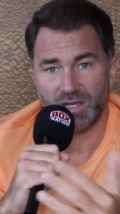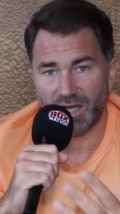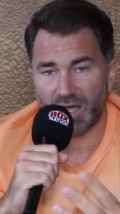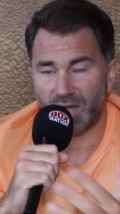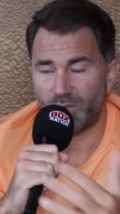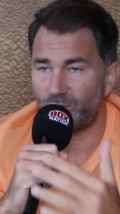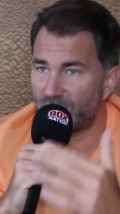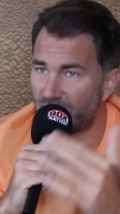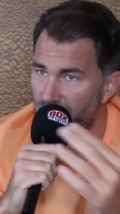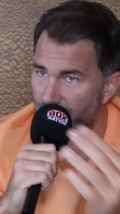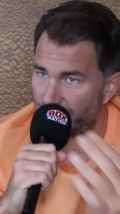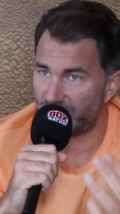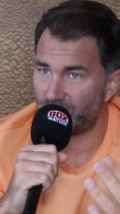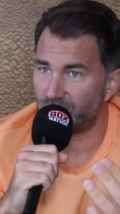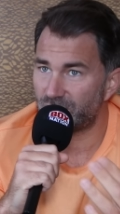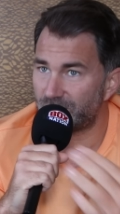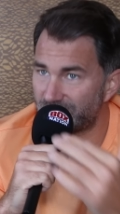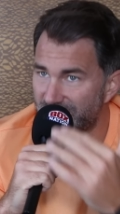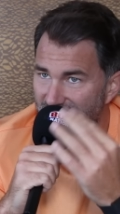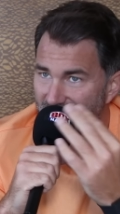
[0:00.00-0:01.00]
and we're going to
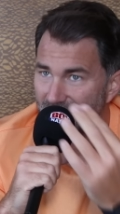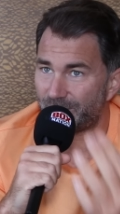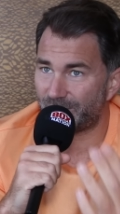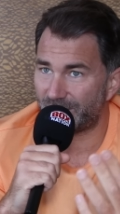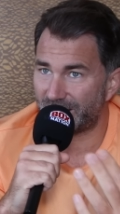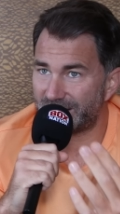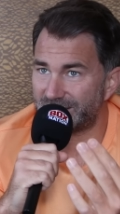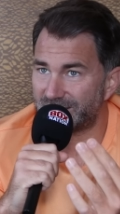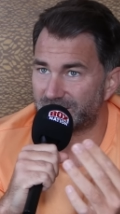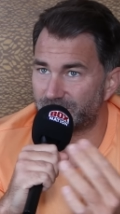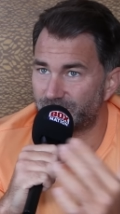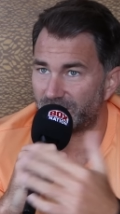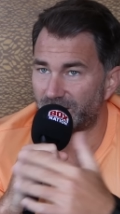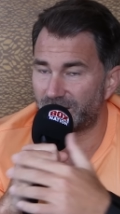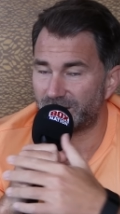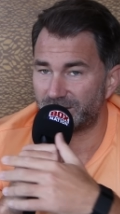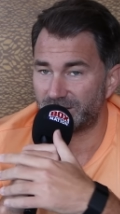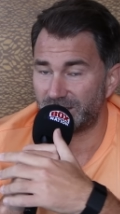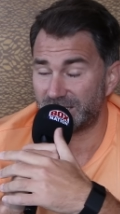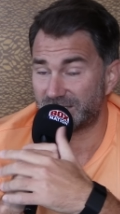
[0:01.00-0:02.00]
build him to that place.
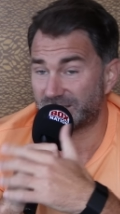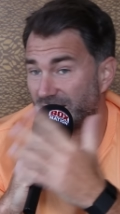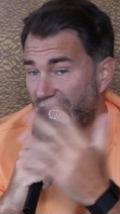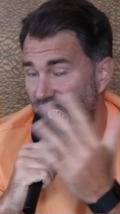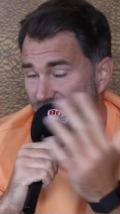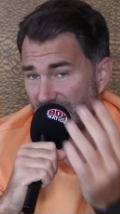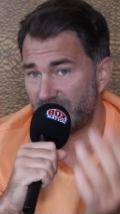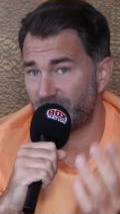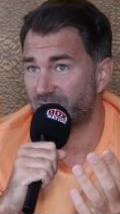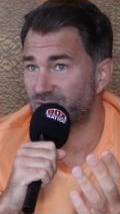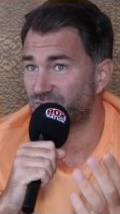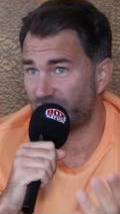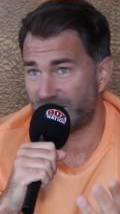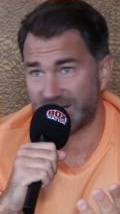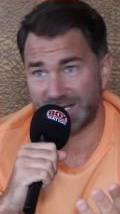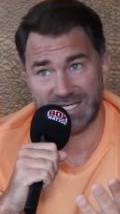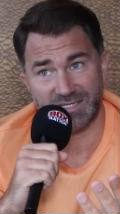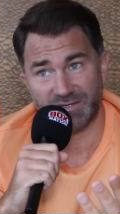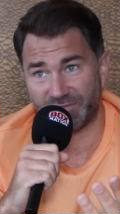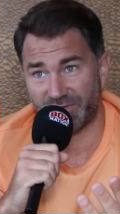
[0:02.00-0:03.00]
But listen, if anyone's
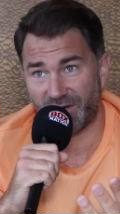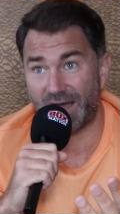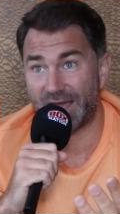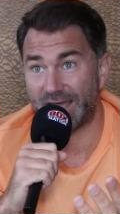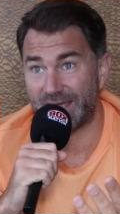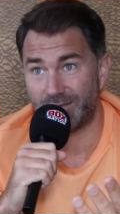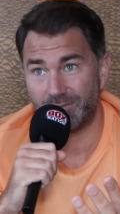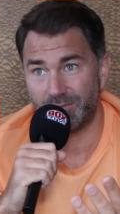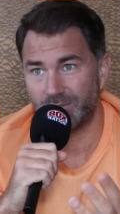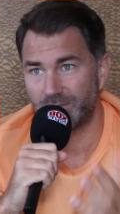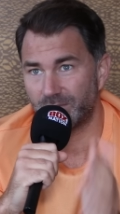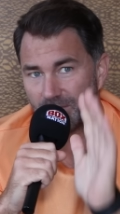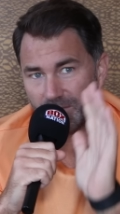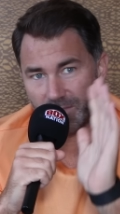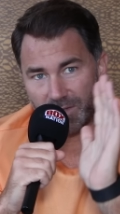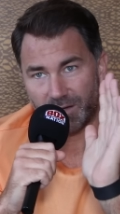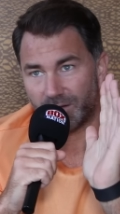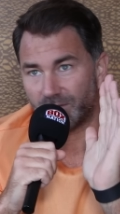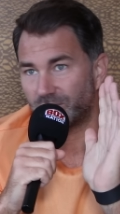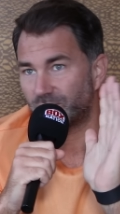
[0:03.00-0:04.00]
ready to fight him,
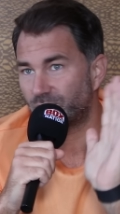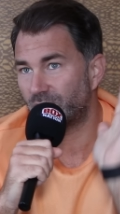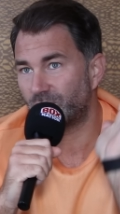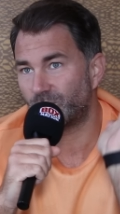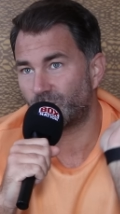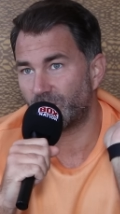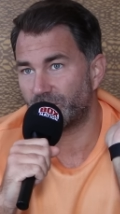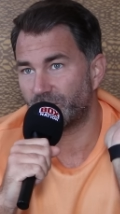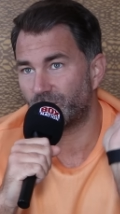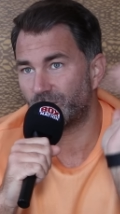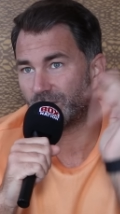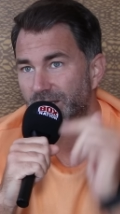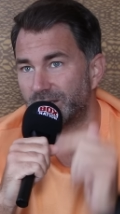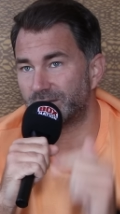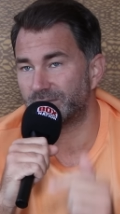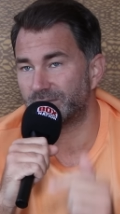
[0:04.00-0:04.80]
oh, we're, we're all in.